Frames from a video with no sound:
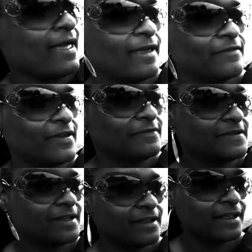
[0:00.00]
if,
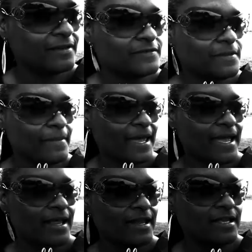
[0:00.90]
if the if the
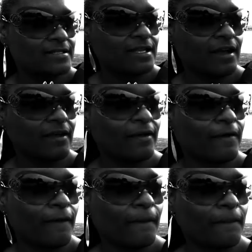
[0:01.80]
man is
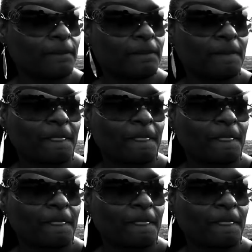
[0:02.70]
um